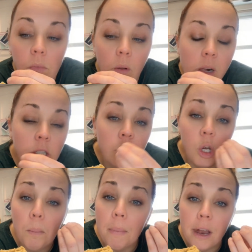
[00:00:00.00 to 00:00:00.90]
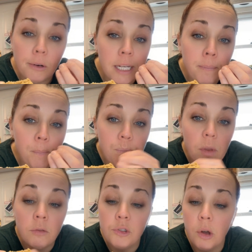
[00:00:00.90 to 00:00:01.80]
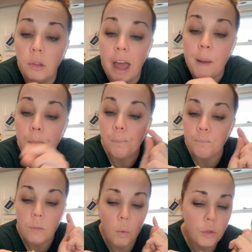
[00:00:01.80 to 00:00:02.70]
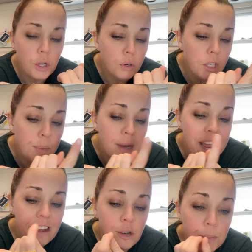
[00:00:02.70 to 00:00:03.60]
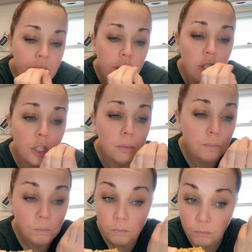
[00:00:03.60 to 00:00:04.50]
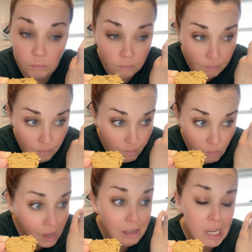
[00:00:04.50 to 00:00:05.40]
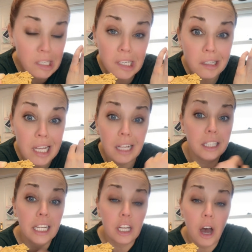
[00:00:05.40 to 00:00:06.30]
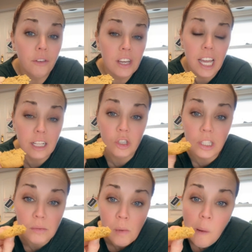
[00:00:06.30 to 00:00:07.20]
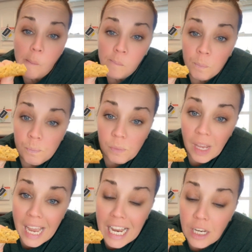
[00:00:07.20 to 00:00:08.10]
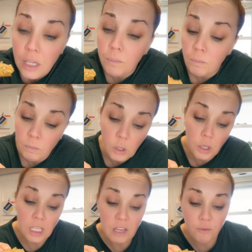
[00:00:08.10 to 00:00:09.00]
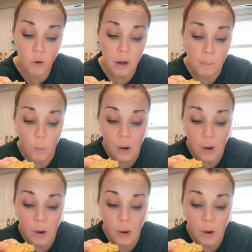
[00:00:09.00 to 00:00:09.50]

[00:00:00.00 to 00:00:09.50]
It's so buttery and so light with the crispy edge, but it tastes exactly like coffee cake, just in cookie form.